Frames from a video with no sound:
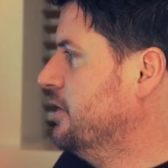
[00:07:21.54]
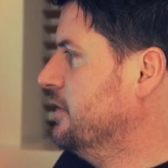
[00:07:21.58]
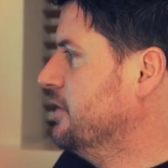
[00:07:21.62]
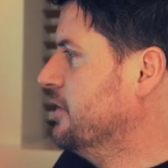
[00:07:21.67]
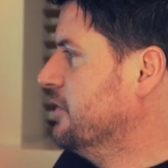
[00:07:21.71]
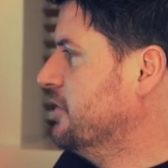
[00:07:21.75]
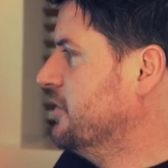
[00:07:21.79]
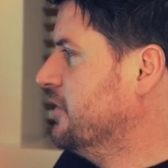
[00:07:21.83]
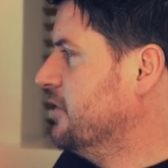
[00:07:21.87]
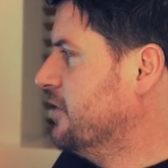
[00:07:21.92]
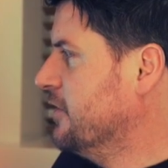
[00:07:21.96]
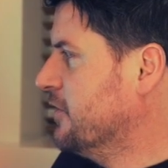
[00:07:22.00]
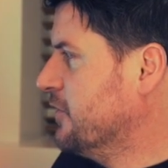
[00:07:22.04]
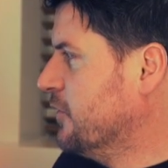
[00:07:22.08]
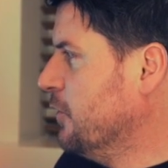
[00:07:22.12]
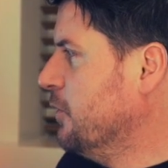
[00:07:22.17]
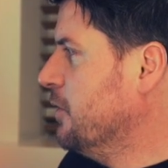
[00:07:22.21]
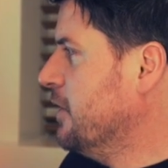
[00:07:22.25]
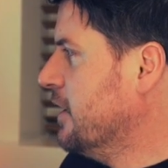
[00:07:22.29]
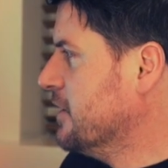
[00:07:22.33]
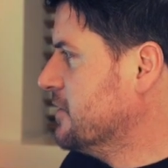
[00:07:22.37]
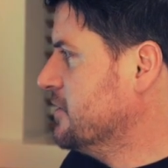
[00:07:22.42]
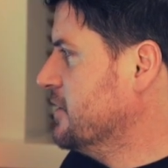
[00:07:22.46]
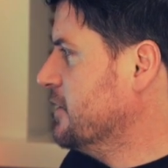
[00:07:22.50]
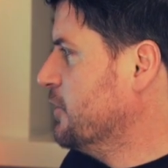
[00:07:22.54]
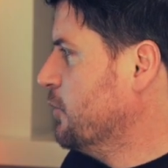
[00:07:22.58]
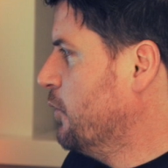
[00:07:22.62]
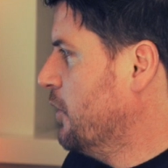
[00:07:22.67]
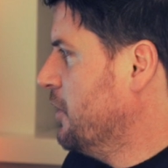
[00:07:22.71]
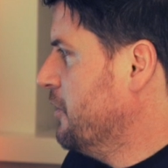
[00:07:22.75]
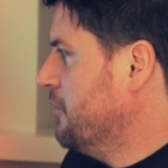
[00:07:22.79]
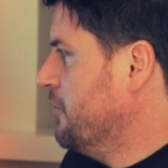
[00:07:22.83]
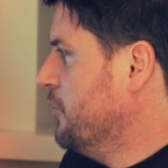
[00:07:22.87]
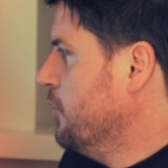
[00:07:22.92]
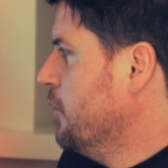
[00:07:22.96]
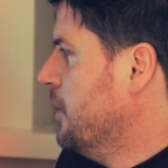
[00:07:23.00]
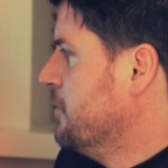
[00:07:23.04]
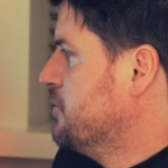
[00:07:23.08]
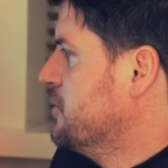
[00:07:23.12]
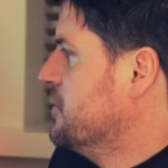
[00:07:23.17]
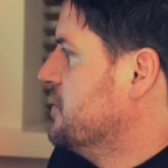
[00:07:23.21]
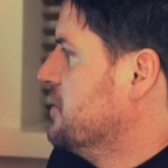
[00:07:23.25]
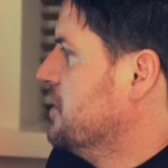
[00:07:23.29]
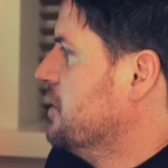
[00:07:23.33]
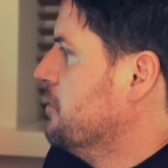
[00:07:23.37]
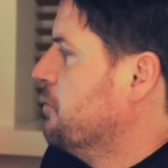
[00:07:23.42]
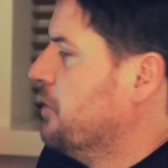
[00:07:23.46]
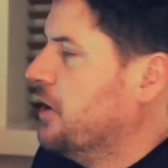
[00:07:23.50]
there's actually quite a few
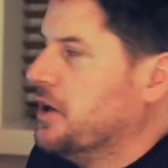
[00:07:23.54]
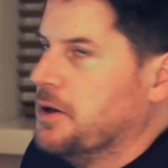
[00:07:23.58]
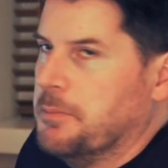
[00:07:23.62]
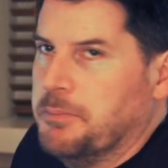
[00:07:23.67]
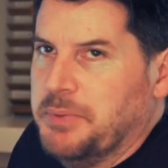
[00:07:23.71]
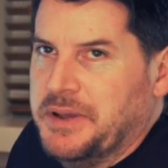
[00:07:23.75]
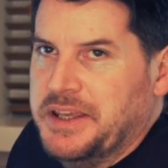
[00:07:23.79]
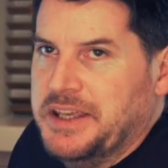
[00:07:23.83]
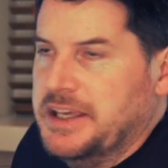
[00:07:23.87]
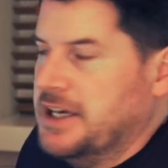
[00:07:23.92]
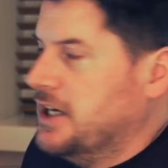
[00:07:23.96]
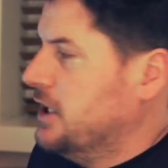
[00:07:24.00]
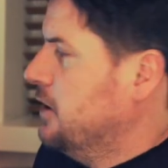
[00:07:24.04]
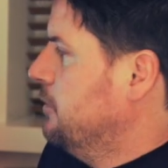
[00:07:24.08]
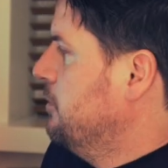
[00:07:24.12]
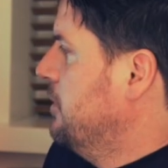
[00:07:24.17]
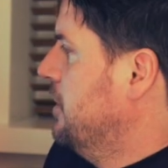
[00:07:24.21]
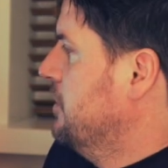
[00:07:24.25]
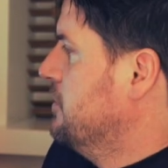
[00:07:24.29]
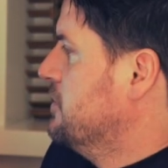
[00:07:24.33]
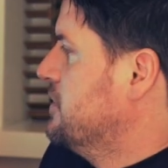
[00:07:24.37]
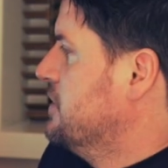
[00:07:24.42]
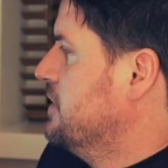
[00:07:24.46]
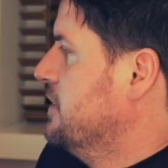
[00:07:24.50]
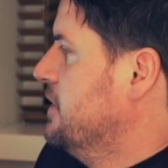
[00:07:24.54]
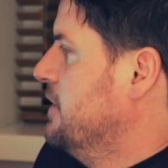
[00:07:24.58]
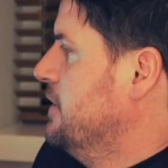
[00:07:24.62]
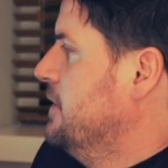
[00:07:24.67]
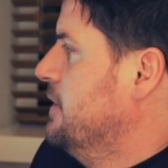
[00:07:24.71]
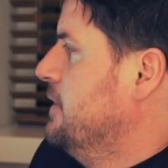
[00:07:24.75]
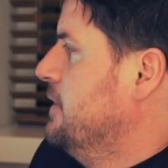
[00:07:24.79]
options. You can buy a PL mount.